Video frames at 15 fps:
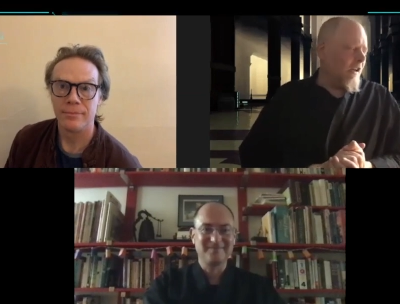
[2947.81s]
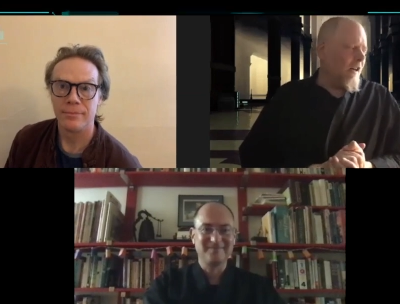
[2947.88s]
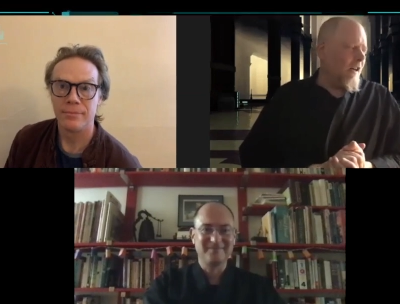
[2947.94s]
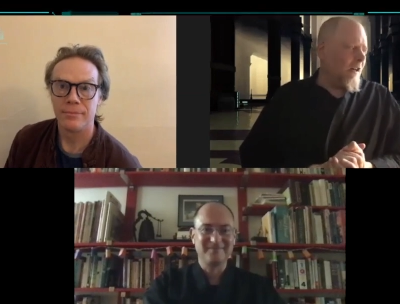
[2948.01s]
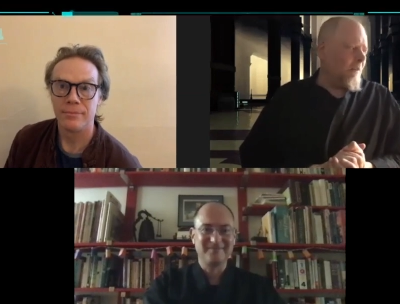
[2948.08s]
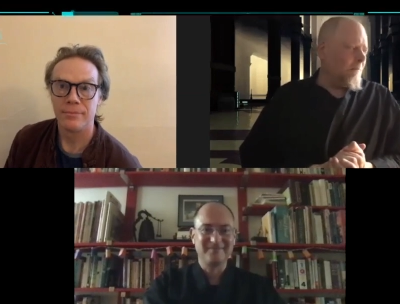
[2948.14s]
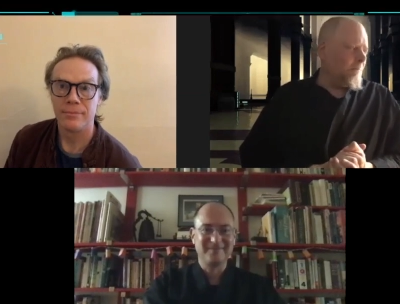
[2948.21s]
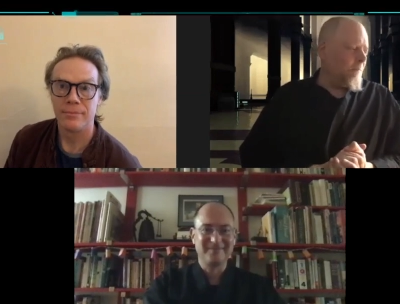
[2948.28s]

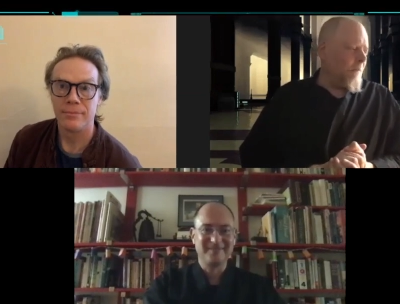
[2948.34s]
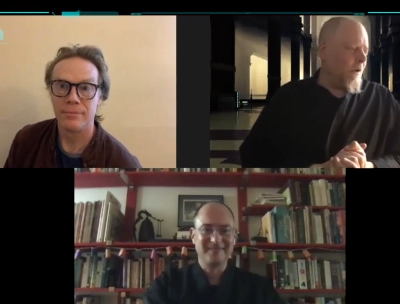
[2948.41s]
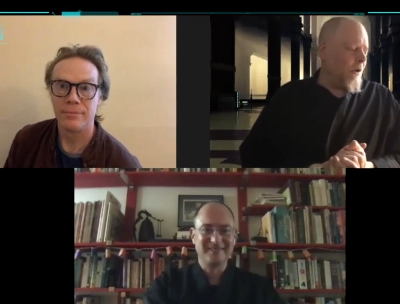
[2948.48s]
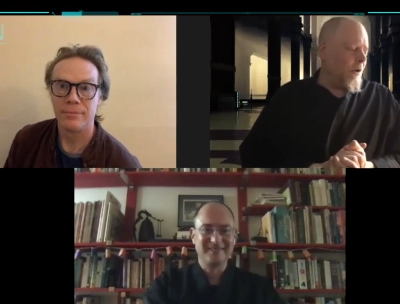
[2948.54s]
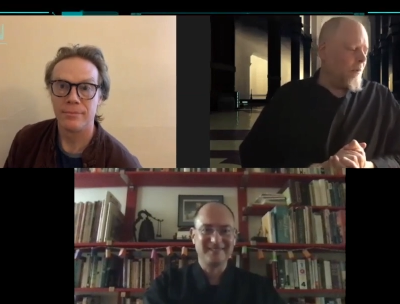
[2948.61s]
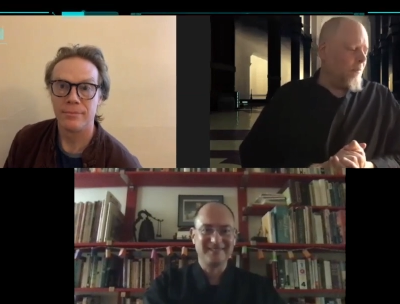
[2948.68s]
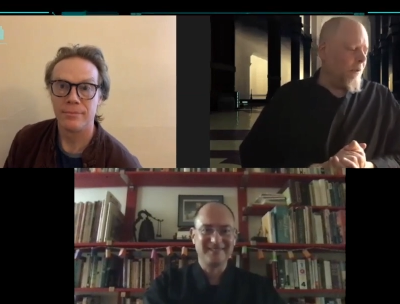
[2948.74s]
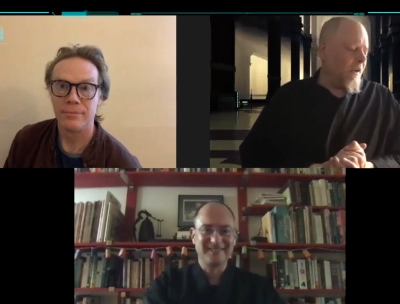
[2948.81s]
Speaker 1: Um,
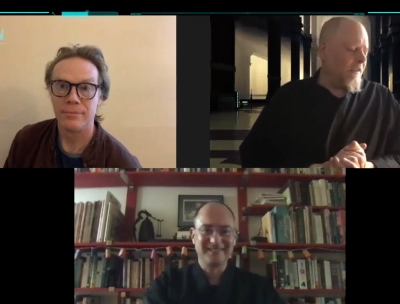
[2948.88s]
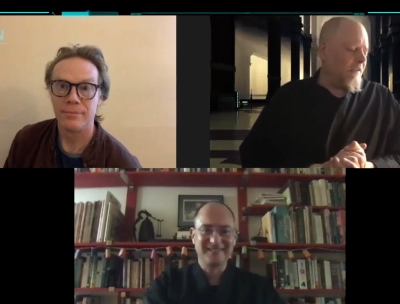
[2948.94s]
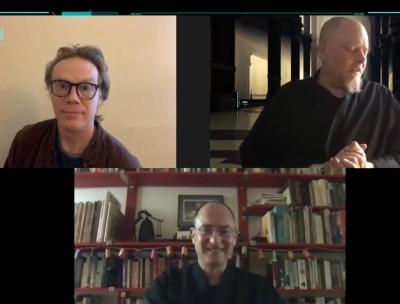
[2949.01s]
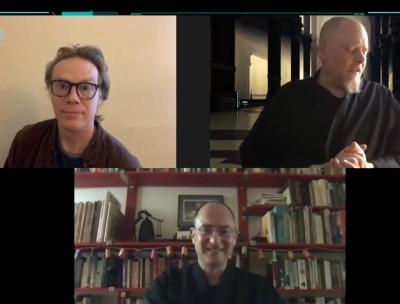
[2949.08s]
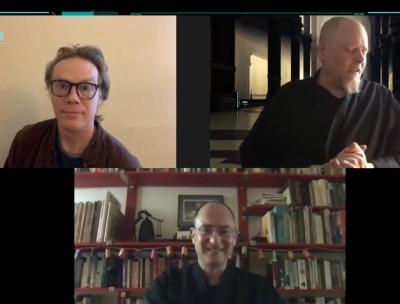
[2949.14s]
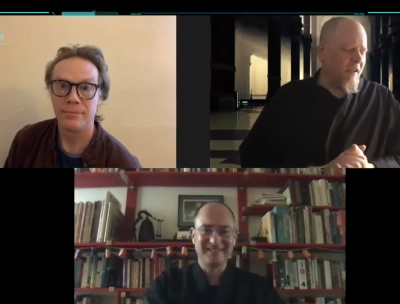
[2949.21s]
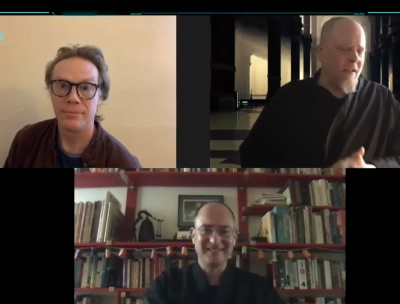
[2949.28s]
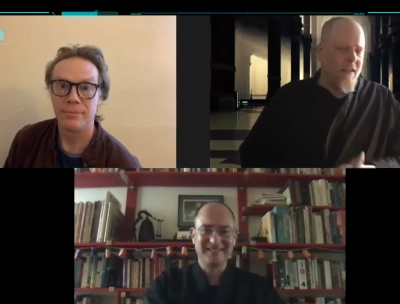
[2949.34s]
but
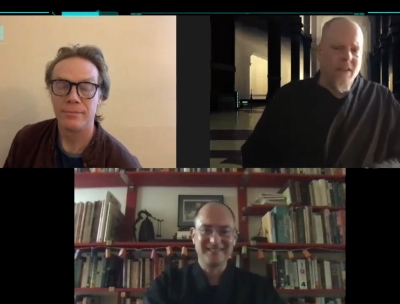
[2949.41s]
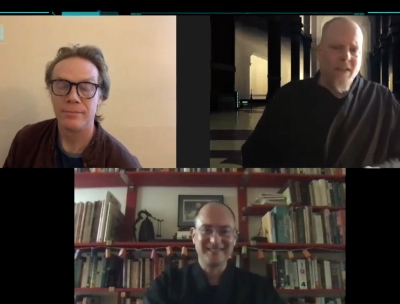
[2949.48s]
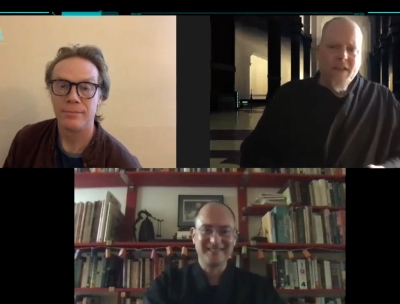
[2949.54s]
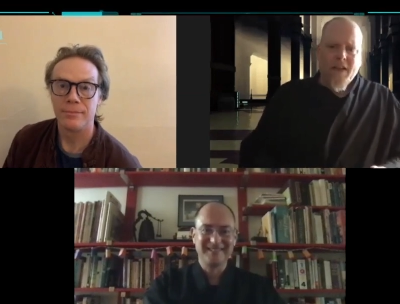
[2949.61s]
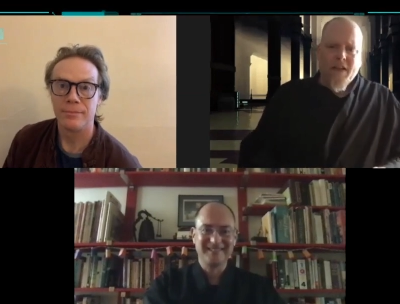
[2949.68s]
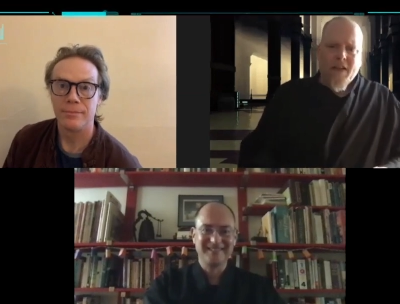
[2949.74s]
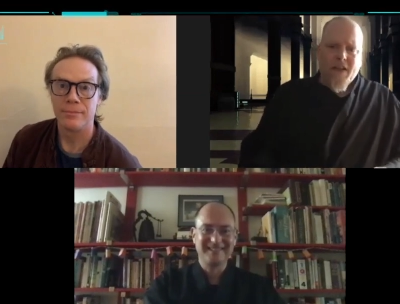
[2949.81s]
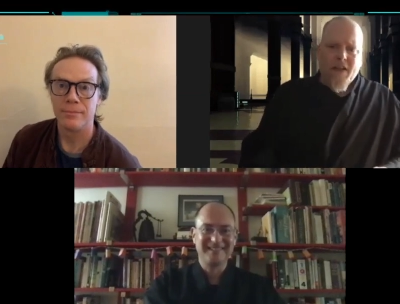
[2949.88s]
uh,
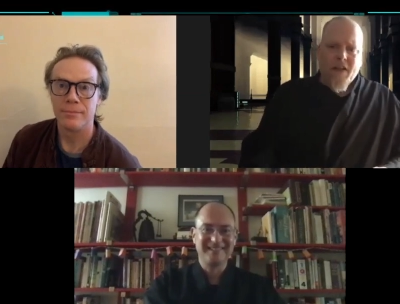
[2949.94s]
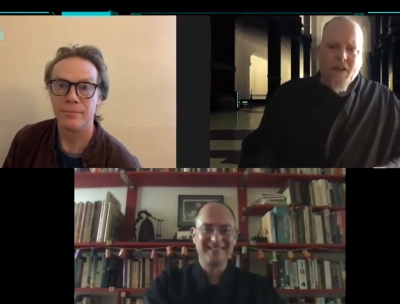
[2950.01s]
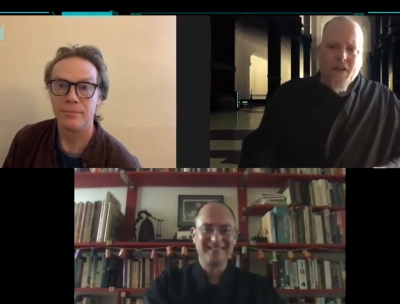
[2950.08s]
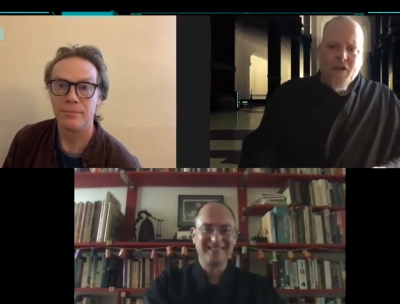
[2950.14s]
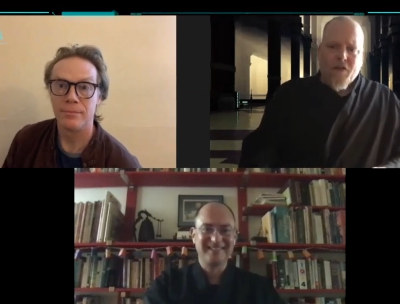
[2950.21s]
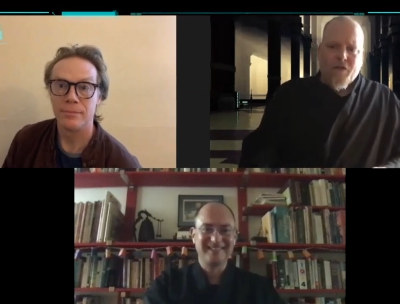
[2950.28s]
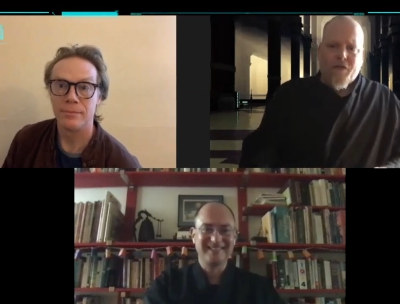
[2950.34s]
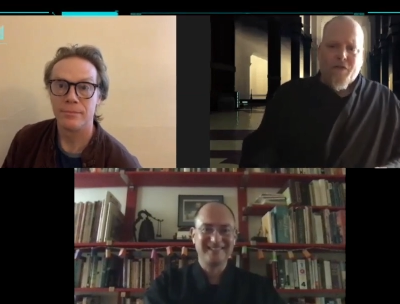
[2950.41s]

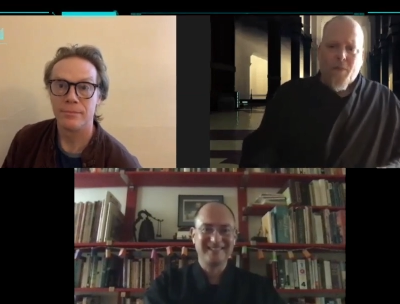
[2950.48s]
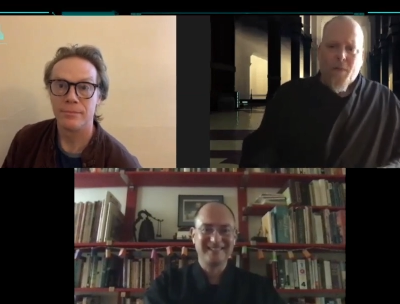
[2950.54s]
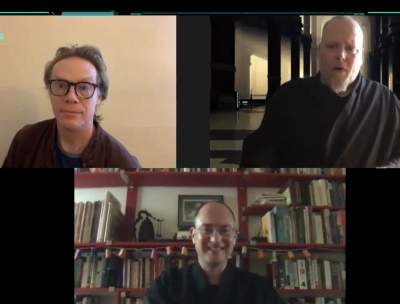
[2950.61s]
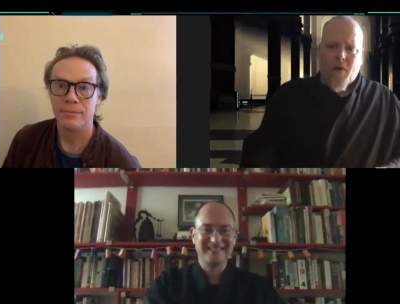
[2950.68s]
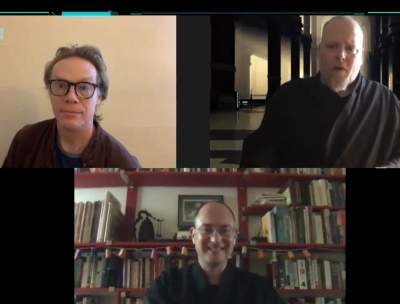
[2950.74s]
from all